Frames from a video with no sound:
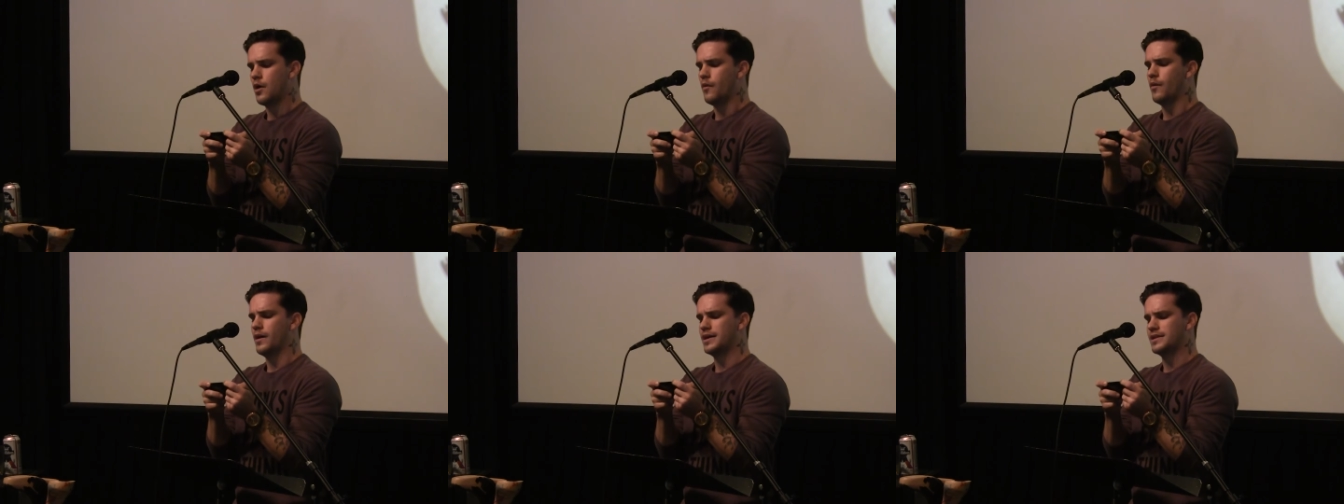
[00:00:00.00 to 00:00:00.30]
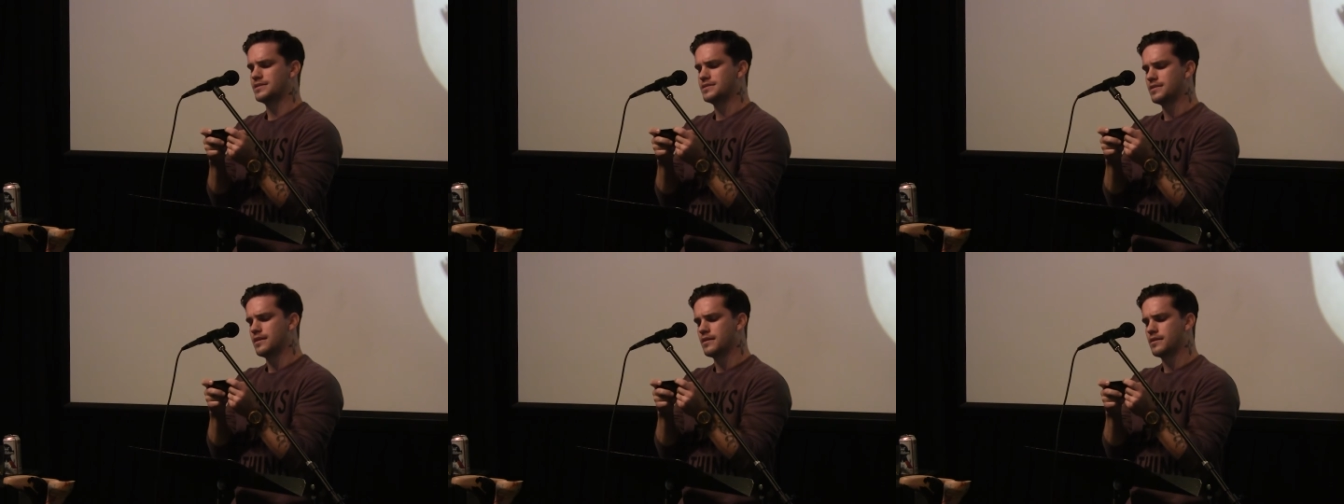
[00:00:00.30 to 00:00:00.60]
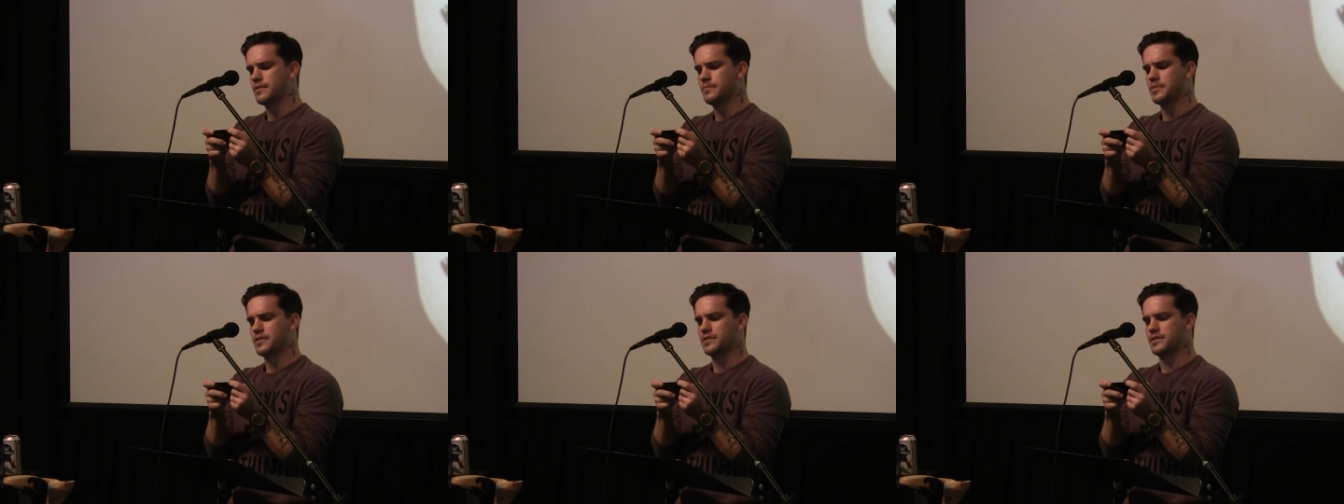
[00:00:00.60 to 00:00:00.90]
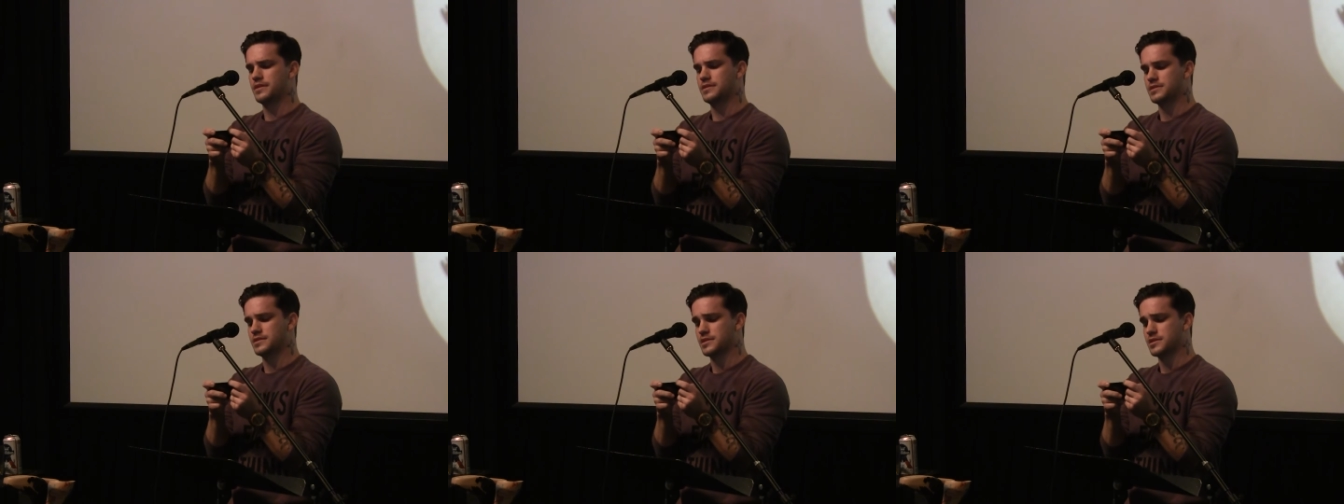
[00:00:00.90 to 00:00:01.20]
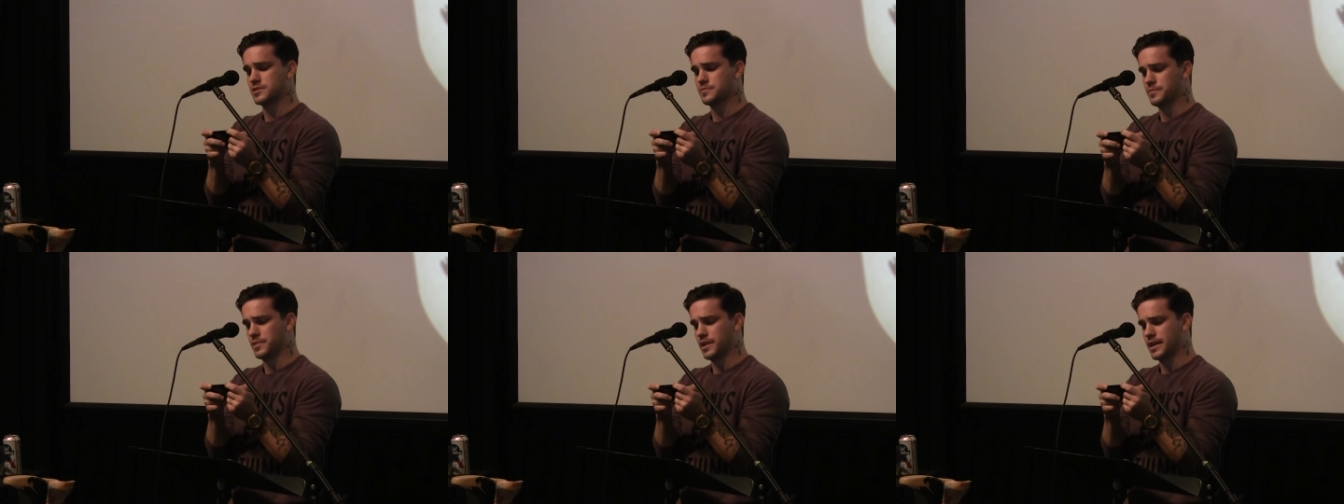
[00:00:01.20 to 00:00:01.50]
why it's not up on his
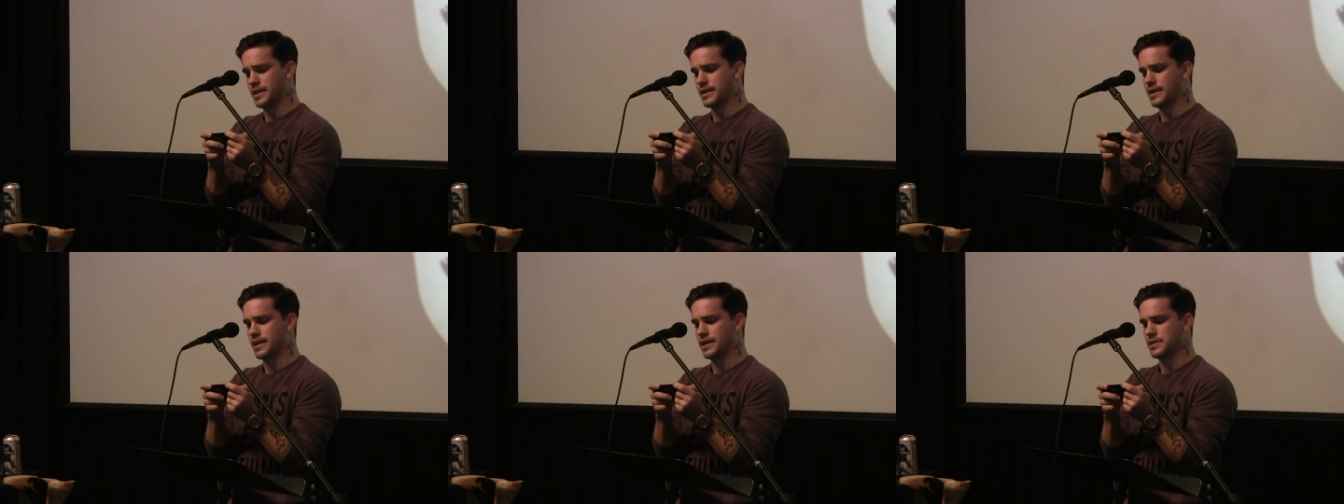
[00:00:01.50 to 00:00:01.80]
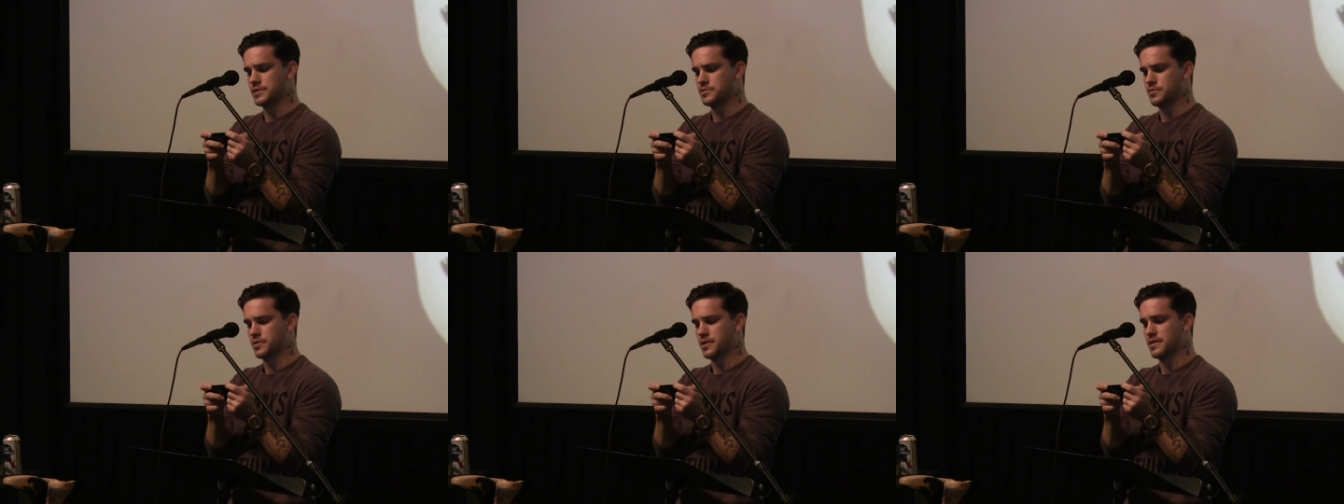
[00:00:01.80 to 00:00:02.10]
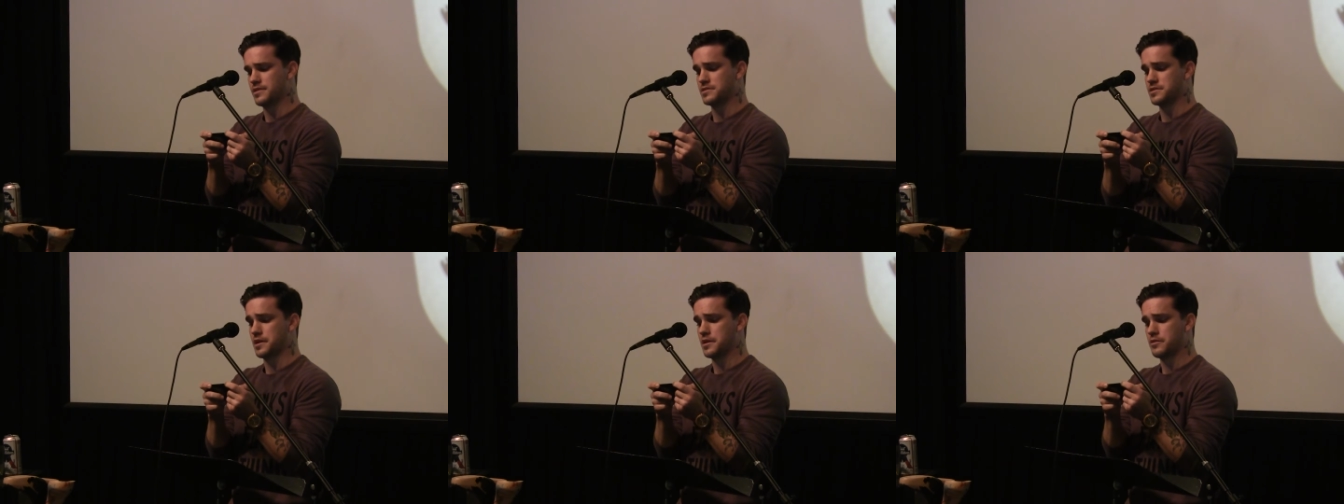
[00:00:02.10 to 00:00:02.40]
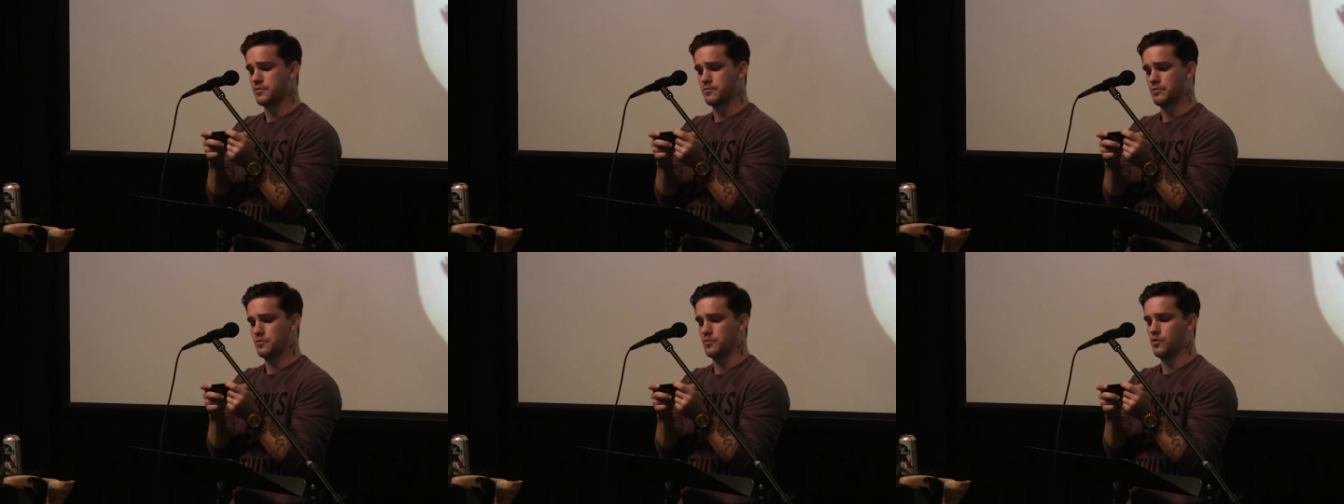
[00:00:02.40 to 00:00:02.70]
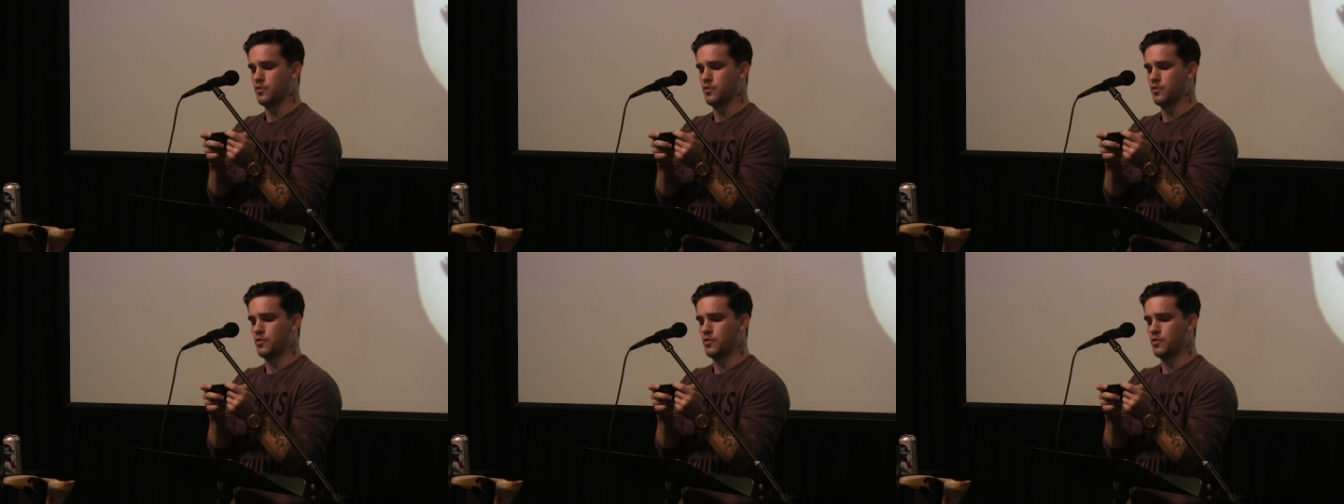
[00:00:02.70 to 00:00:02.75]
display case with his other